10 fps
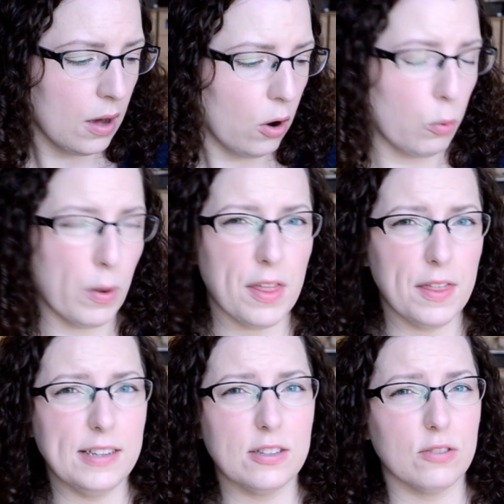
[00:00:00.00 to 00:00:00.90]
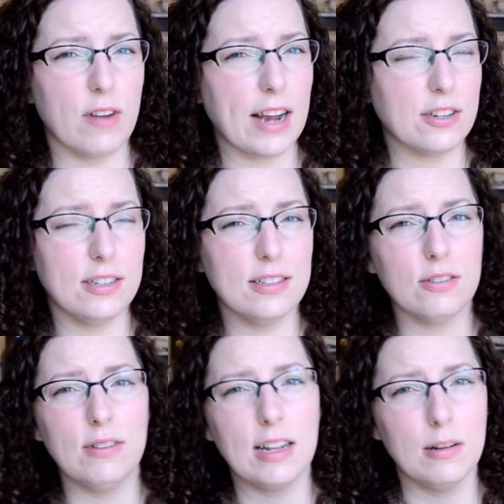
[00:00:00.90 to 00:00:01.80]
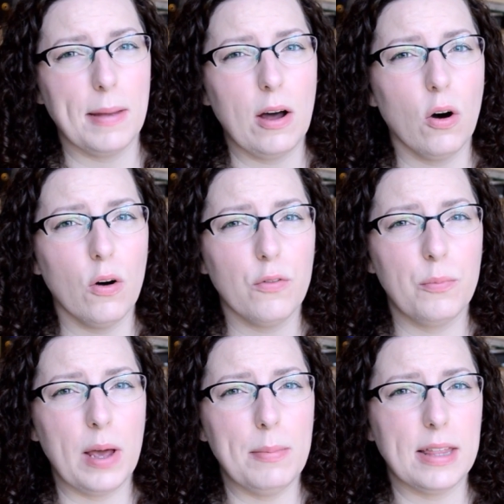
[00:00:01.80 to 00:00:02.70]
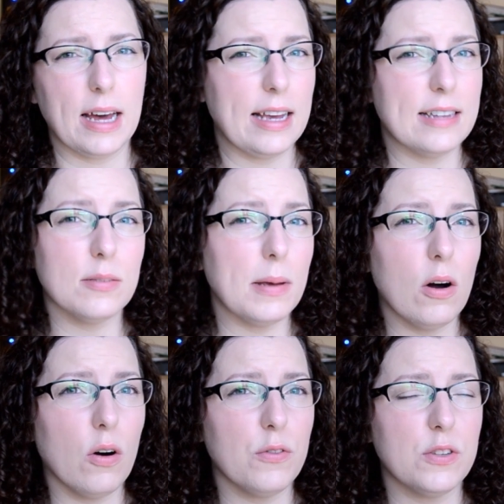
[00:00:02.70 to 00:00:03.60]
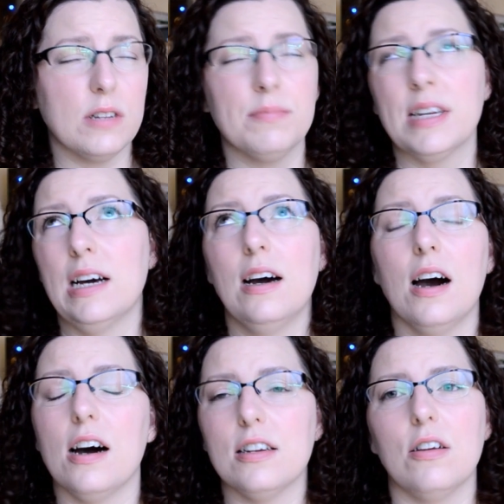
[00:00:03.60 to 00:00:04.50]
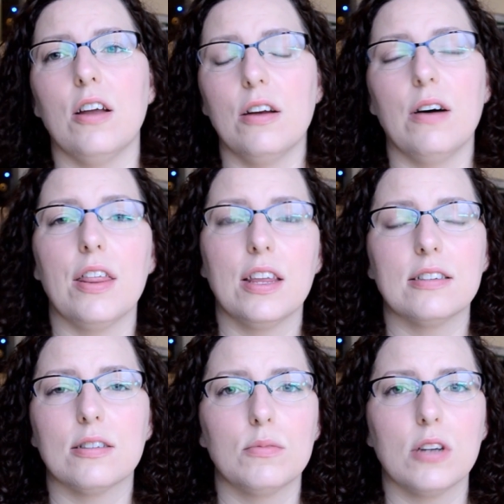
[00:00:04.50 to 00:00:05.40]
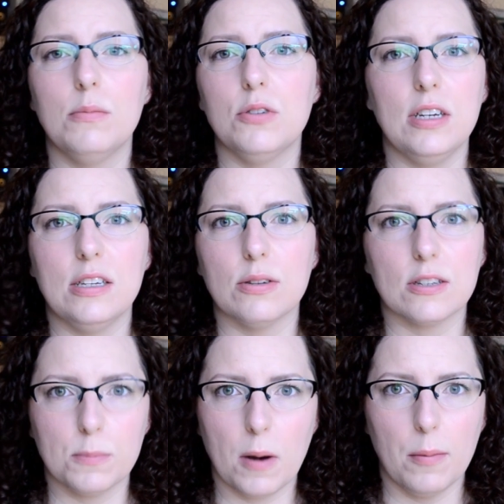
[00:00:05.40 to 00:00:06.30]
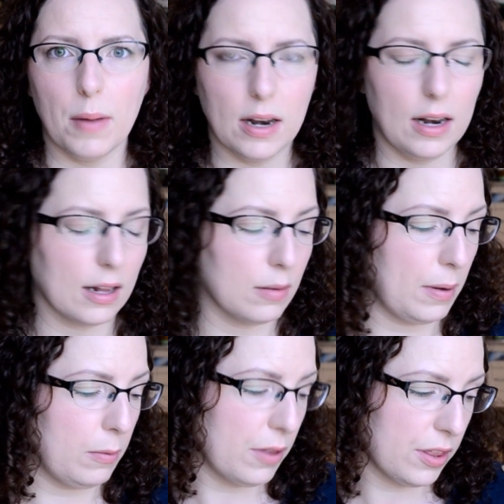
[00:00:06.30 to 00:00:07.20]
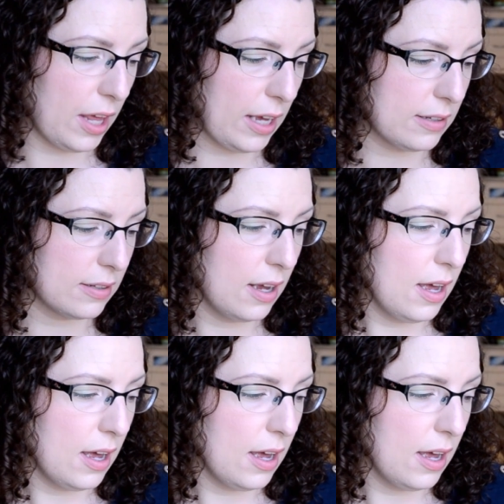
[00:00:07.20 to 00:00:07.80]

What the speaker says: Or whether these directions are a little bit off, maybe that is a bit often, I don't know. I think sometimes you need to experiment a little bit with things.